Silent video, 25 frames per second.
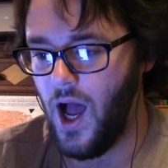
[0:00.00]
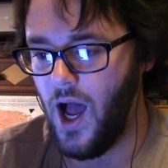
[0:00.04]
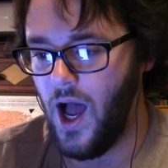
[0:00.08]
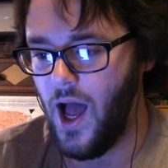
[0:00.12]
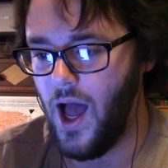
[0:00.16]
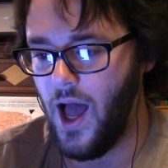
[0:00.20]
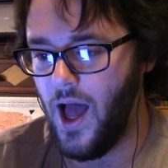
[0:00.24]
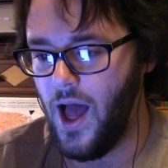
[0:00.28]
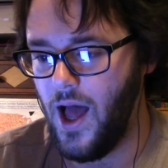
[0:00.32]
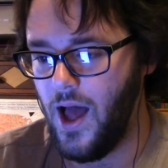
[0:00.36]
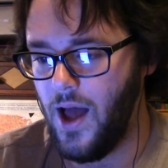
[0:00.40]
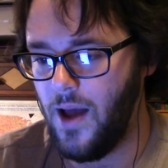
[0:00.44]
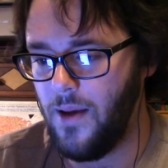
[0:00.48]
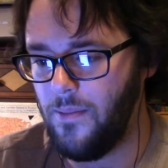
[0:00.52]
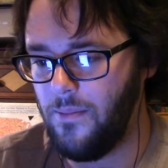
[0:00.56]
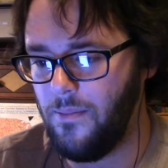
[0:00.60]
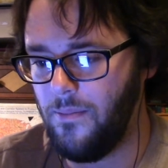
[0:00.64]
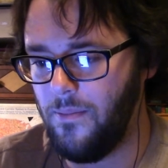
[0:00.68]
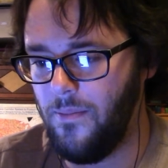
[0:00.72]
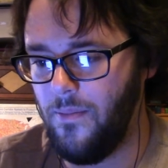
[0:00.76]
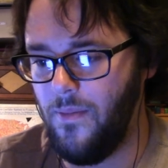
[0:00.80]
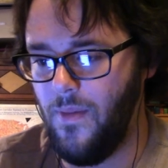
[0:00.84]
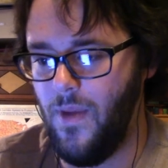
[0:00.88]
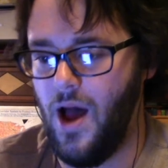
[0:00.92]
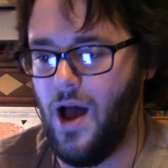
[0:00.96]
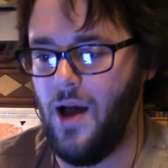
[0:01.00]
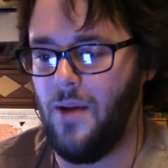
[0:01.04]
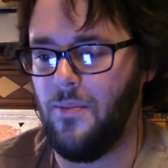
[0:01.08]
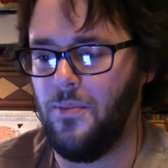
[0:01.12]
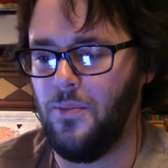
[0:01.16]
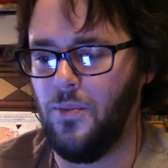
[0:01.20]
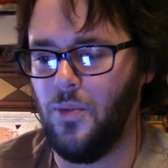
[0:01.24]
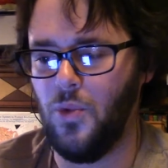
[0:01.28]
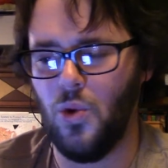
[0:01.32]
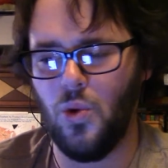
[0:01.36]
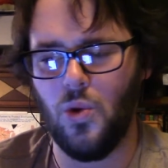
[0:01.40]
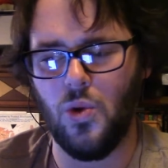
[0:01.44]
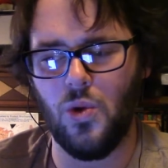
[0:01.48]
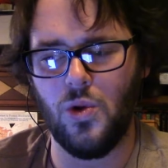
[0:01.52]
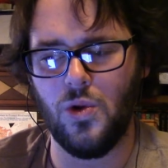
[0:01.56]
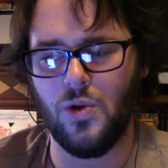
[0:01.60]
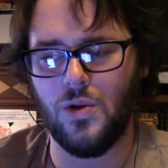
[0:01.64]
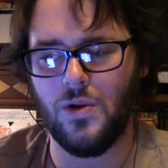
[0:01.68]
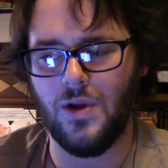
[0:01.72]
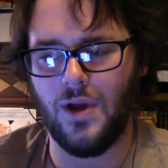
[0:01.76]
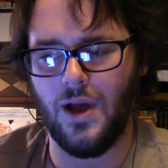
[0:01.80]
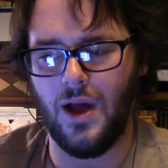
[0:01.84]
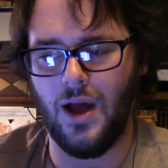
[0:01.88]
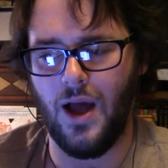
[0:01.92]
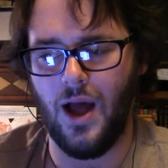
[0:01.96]
Um,
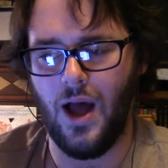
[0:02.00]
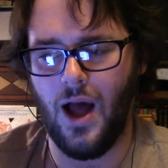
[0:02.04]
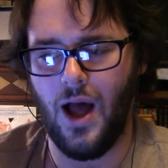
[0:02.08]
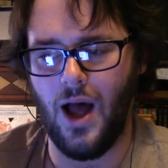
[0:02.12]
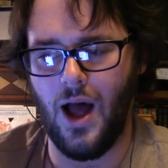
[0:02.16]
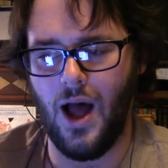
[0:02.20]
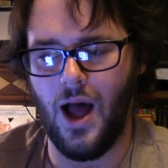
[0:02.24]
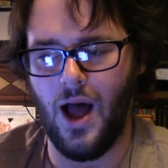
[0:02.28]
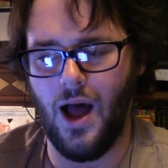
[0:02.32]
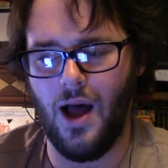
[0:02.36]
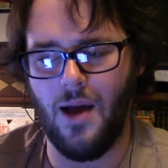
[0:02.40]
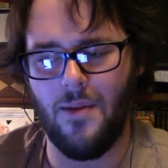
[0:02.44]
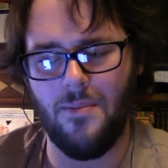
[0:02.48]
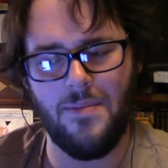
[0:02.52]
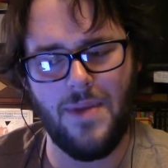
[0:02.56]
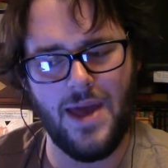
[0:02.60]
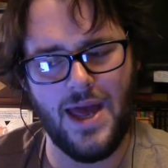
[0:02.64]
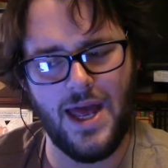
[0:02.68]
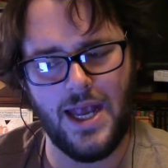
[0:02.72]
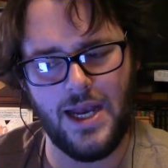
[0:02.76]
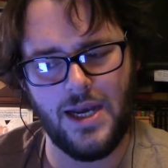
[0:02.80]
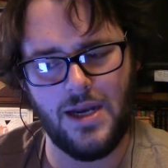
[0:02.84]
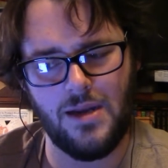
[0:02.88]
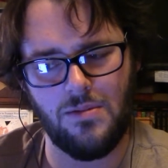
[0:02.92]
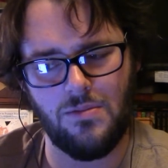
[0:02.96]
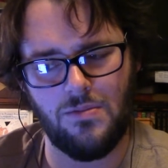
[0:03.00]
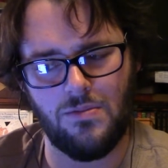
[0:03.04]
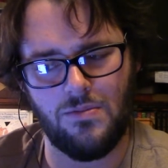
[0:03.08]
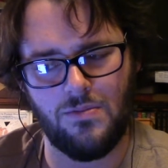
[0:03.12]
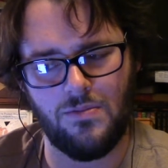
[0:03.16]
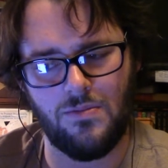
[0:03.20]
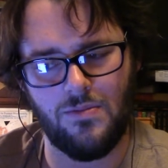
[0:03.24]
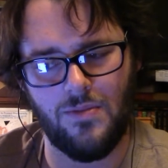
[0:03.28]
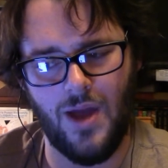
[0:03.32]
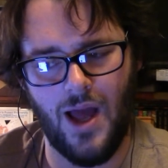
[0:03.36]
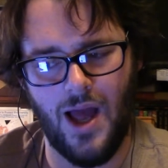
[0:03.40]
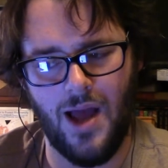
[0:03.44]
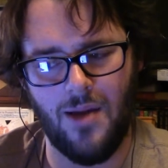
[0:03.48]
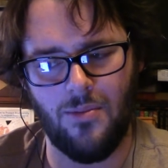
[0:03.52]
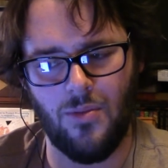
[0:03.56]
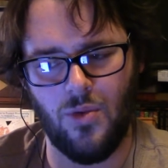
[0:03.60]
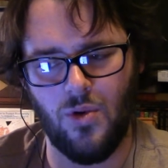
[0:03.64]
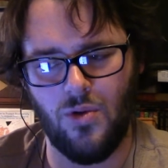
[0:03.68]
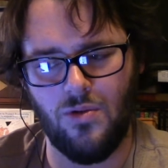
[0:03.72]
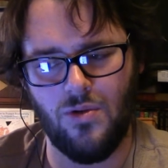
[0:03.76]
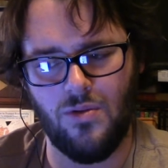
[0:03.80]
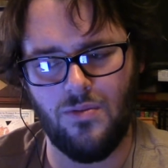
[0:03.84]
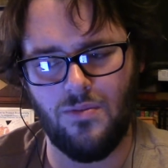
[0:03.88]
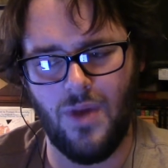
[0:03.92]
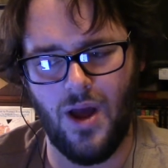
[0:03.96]
Mamul Ahmed?
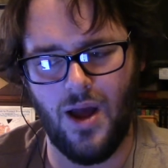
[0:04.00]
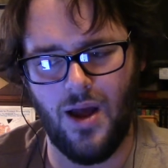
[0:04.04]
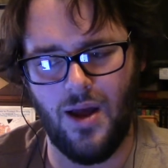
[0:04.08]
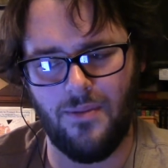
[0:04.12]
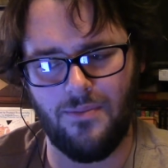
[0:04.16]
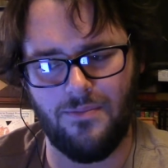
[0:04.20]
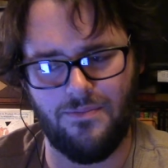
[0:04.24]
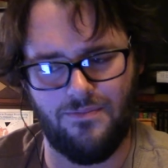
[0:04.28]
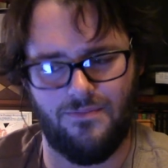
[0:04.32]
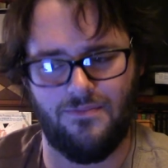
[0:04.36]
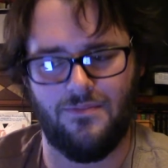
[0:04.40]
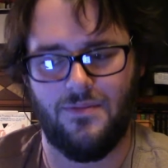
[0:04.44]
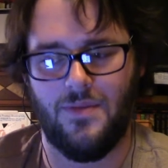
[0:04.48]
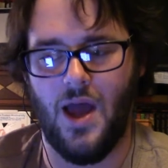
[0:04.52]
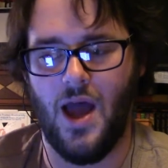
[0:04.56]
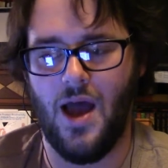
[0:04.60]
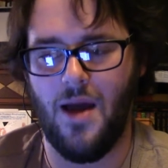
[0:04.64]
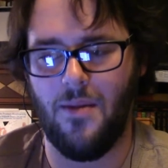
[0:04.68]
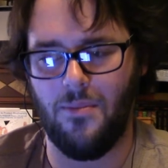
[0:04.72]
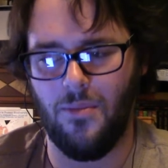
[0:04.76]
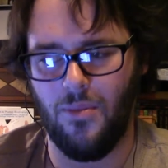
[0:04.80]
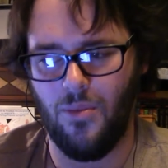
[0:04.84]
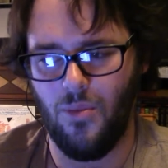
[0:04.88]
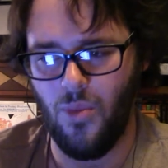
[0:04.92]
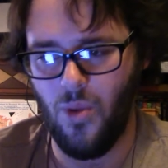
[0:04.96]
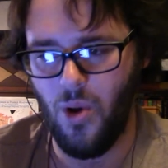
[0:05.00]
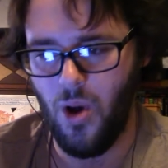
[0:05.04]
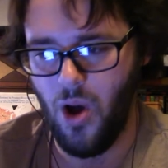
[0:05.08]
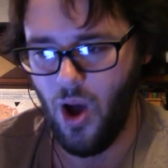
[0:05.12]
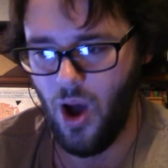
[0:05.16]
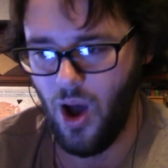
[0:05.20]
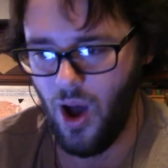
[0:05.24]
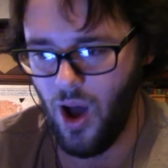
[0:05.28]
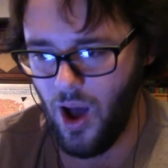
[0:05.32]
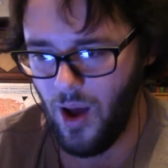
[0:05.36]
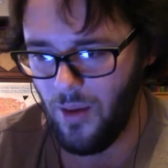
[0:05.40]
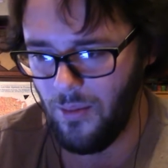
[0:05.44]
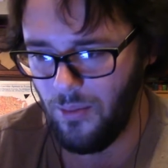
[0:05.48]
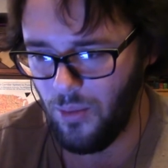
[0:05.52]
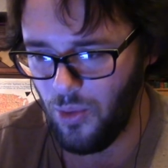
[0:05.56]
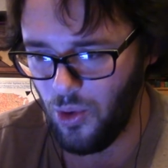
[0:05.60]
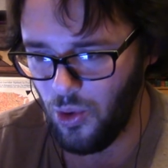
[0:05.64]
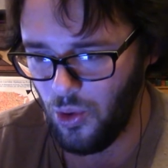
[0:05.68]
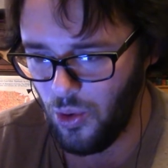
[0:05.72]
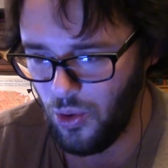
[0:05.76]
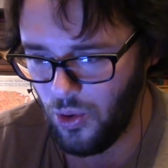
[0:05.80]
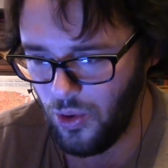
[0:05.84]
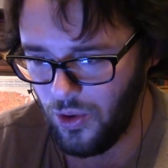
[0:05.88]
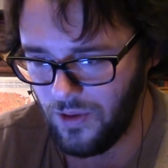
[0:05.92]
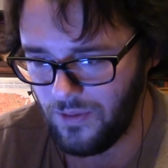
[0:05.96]
Amu, uh,
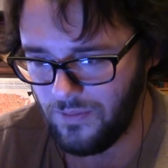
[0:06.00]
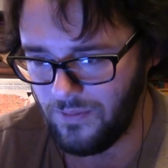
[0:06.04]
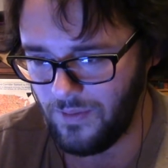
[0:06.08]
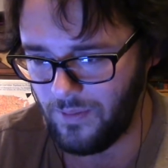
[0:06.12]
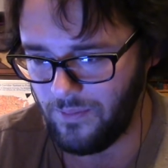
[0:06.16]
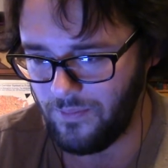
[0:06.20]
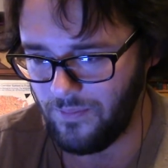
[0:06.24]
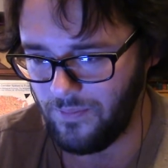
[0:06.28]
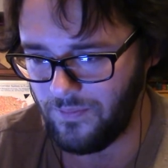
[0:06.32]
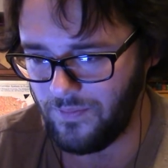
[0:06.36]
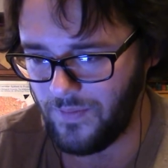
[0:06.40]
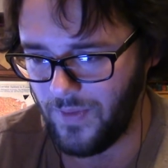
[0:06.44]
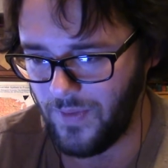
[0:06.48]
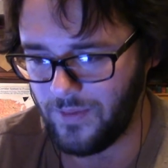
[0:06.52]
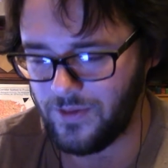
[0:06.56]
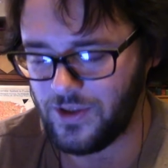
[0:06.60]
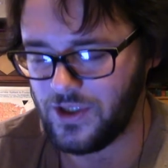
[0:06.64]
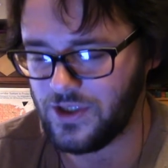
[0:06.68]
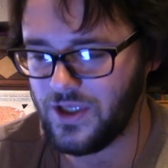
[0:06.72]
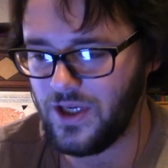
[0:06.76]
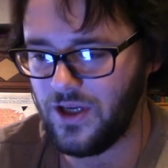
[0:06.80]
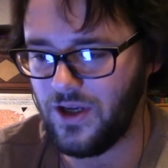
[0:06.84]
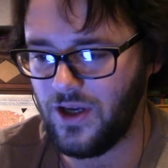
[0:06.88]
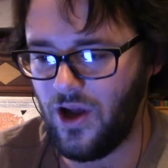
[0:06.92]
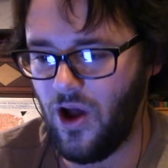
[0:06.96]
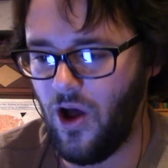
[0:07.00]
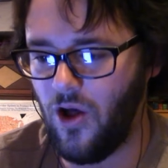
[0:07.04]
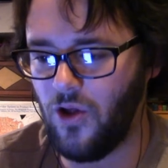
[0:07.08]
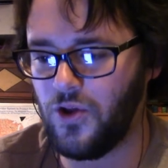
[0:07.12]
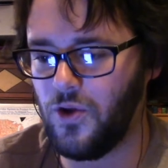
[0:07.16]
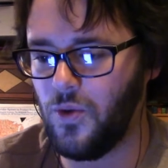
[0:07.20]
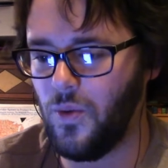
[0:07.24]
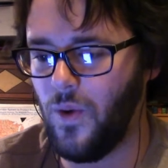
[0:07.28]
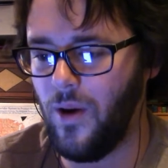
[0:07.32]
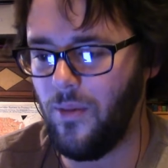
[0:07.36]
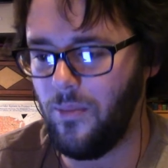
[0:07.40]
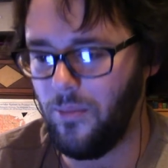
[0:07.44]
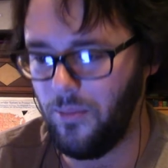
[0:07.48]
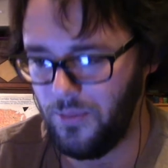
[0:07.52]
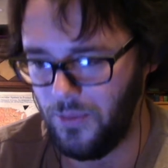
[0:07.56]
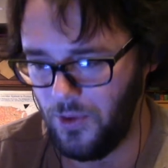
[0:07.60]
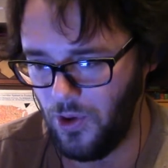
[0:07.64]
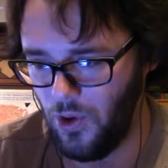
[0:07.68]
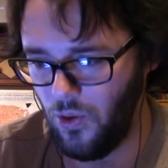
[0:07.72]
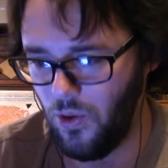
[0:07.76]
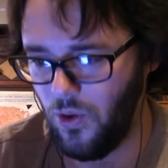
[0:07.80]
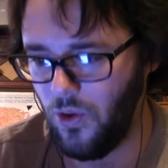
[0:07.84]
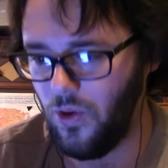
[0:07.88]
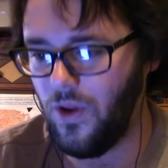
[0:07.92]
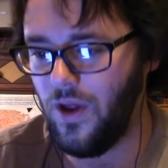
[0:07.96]
Amamu. I'm just going to call you
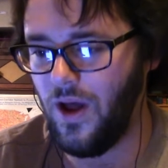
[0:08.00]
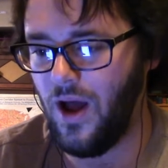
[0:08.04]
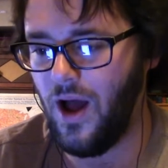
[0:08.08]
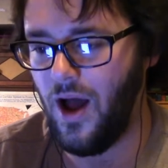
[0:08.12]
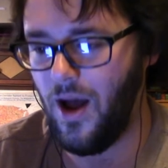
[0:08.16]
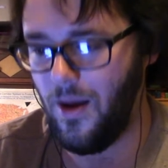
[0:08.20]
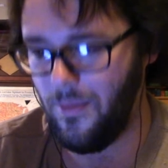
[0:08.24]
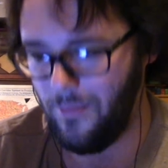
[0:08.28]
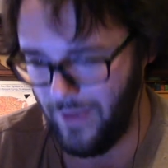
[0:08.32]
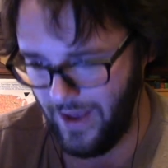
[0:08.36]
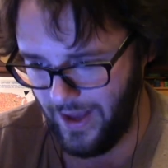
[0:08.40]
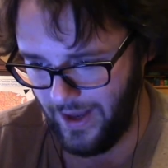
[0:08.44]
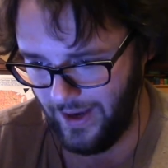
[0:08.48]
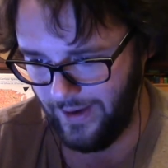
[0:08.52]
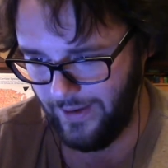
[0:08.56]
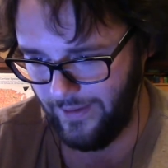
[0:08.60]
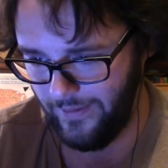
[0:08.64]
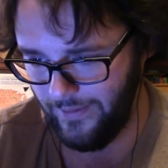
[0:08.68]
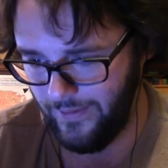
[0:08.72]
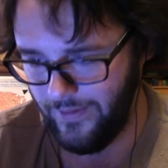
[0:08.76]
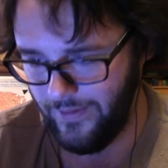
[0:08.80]
Amul Ahmed.